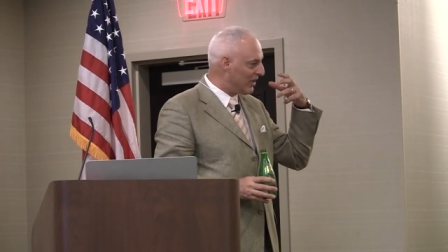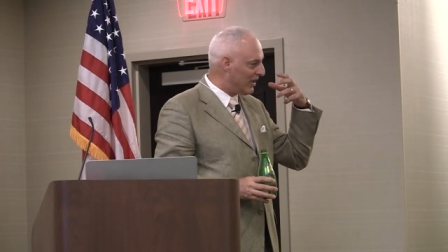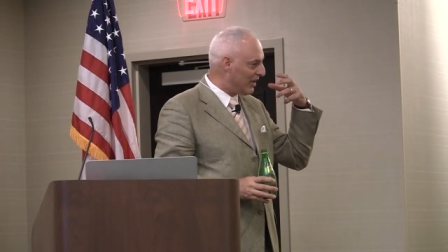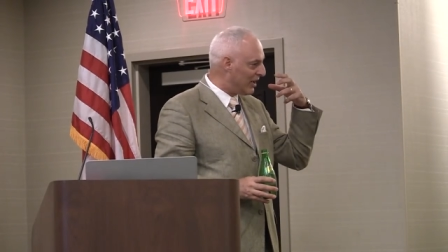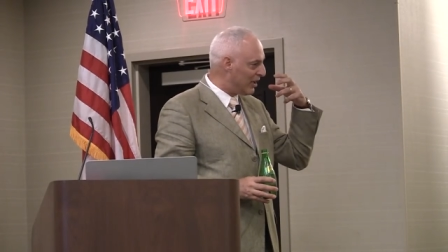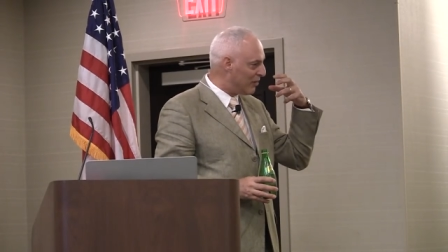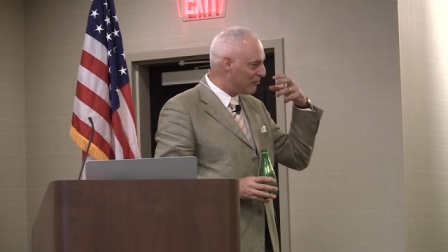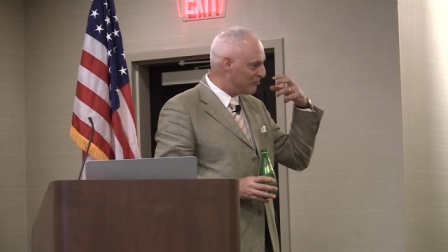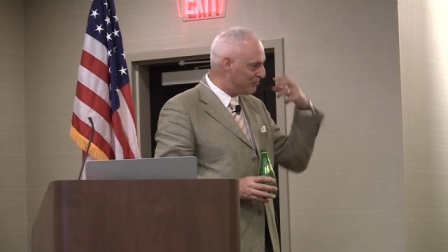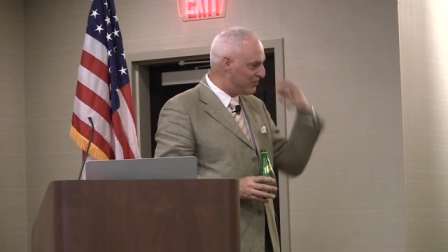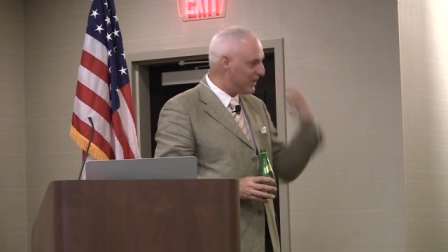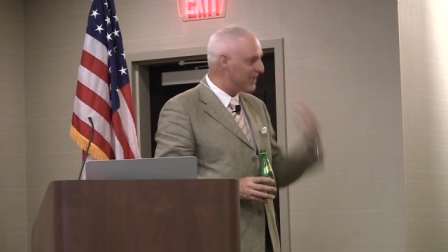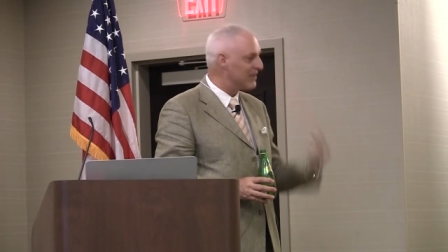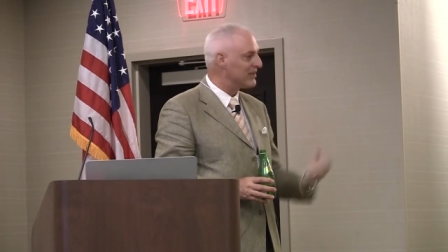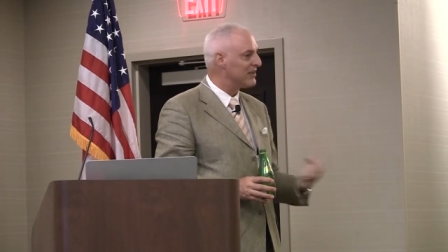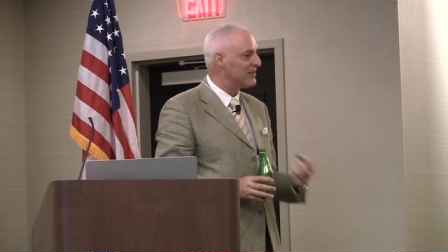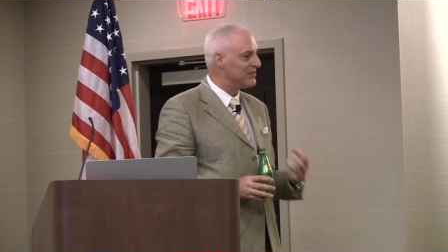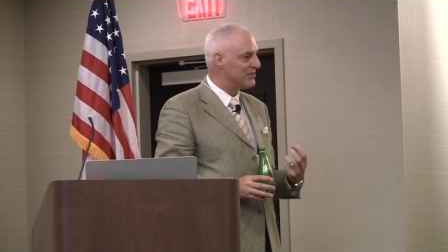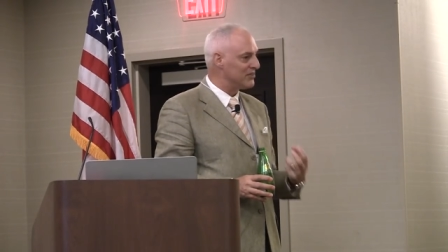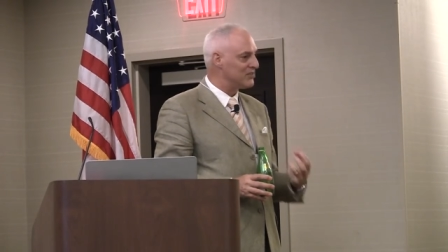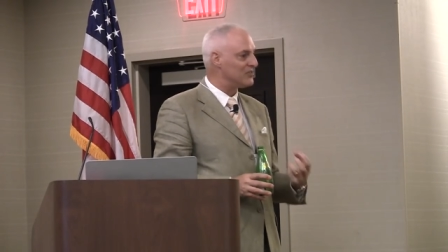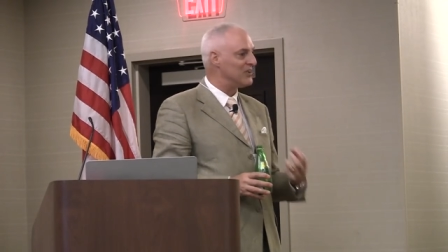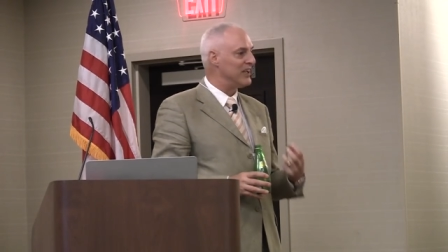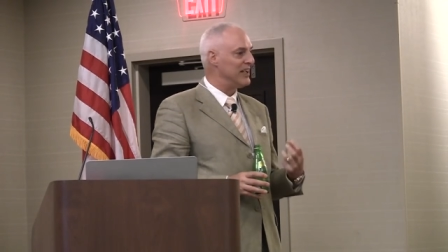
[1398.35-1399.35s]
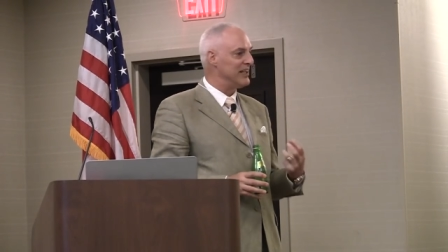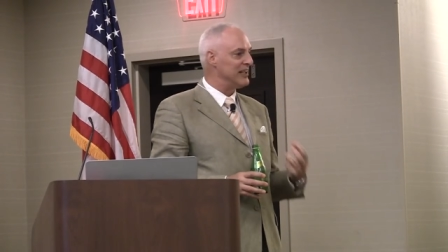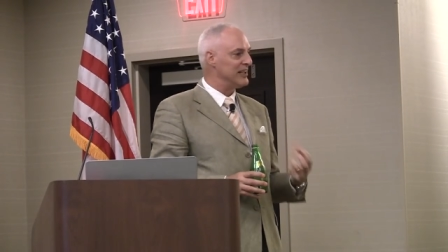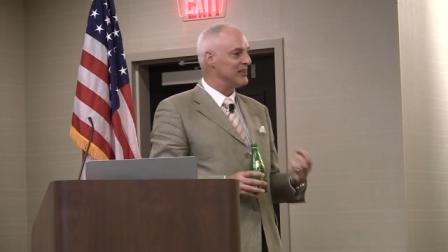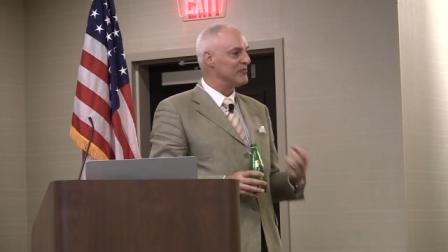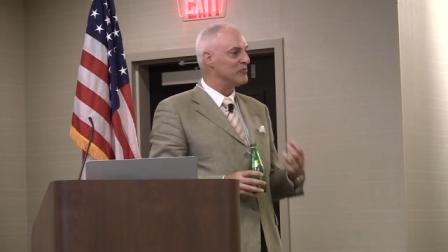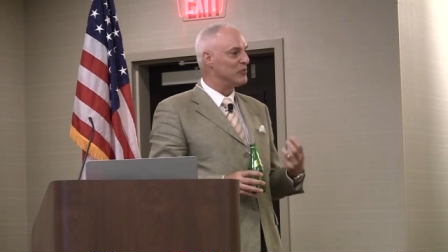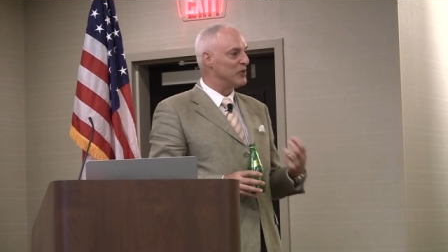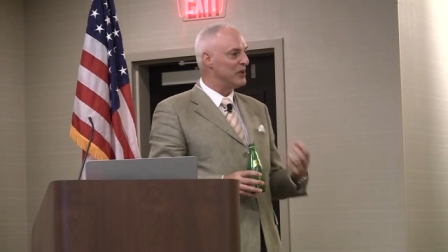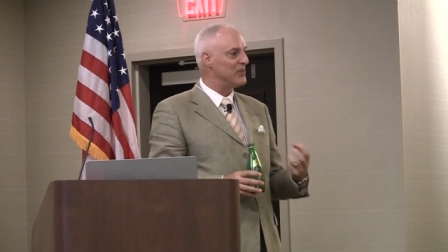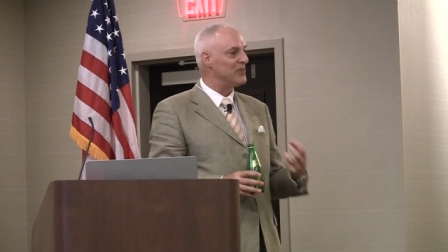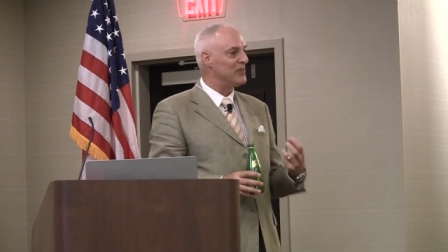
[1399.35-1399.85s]
a better understanding
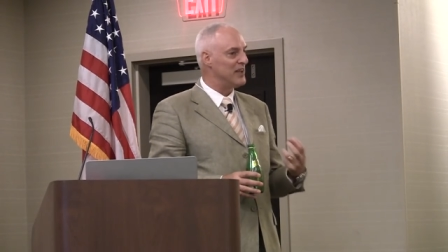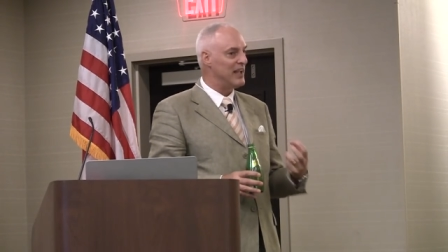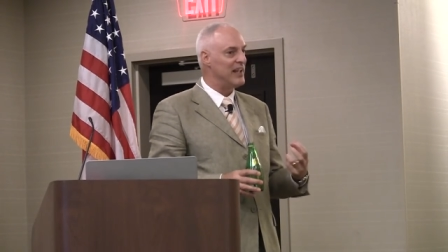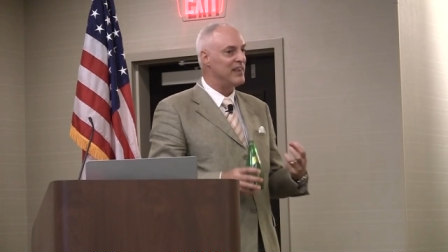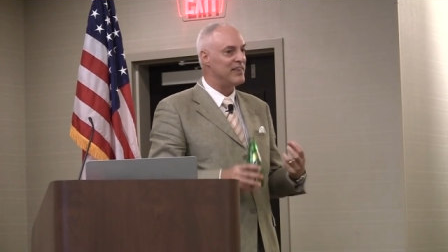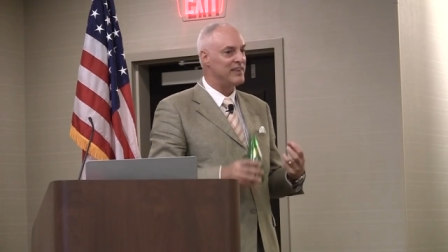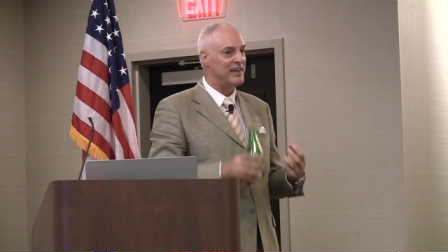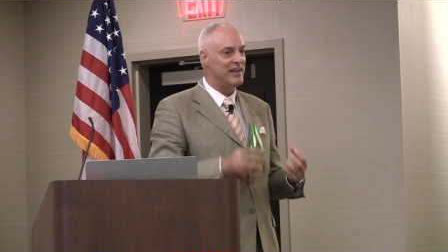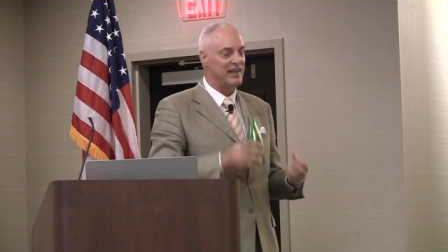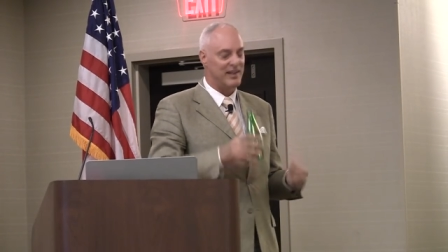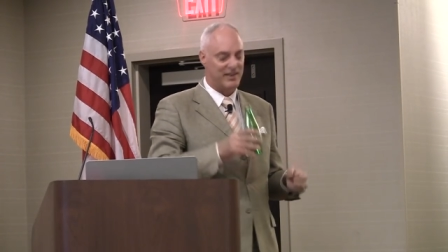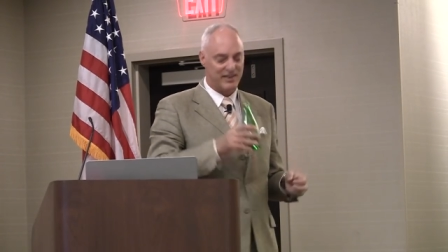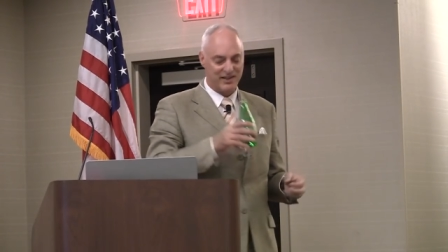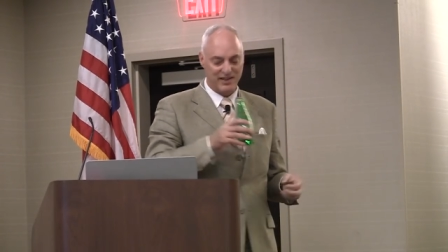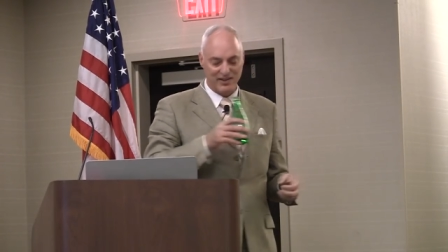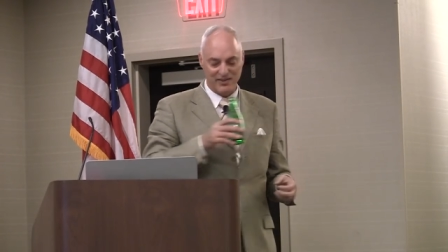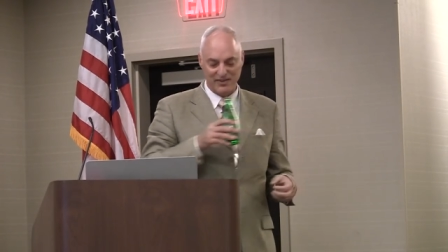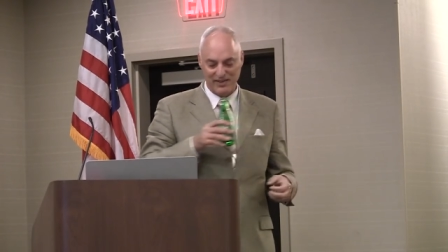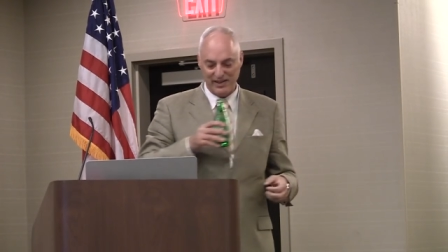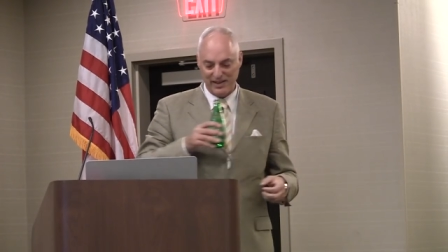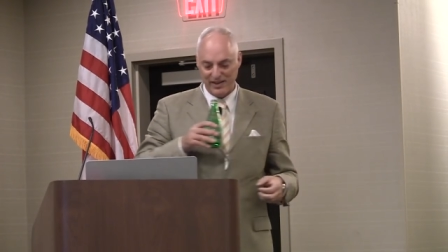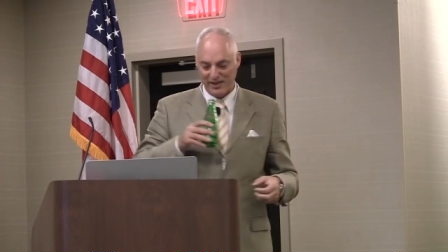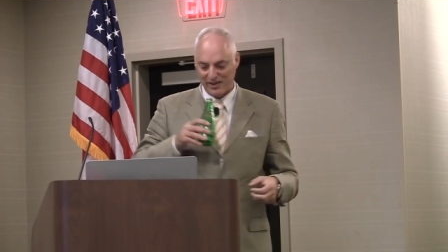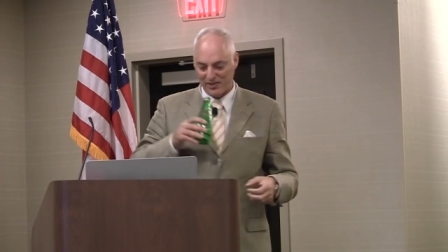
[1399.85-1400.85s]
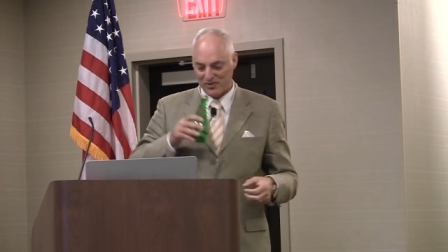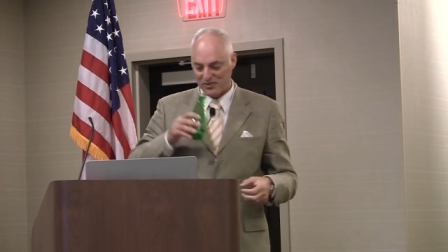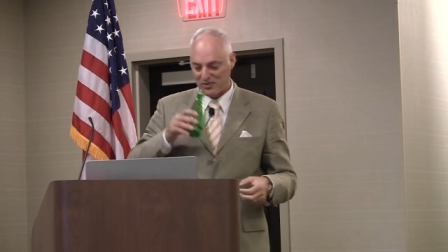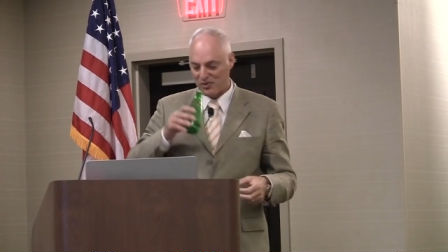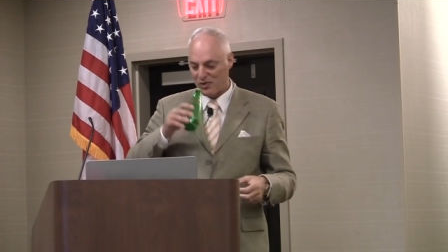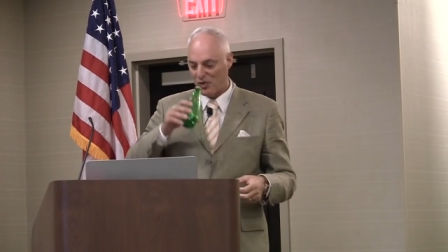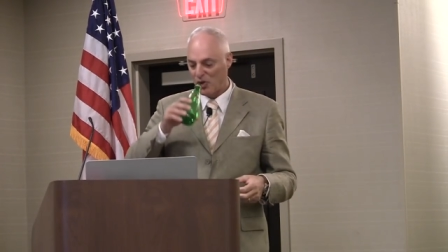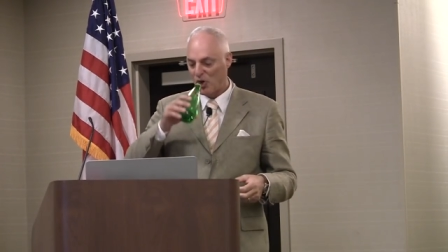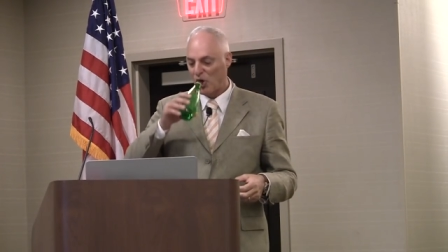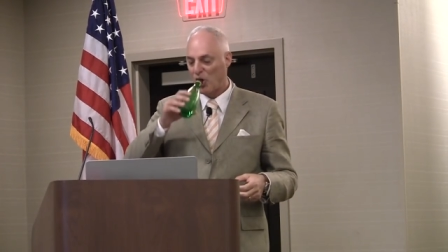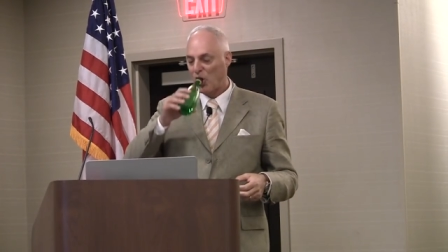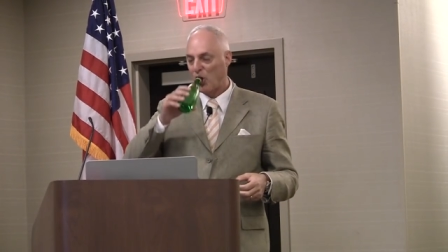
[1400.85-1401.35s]
of what they think theory is.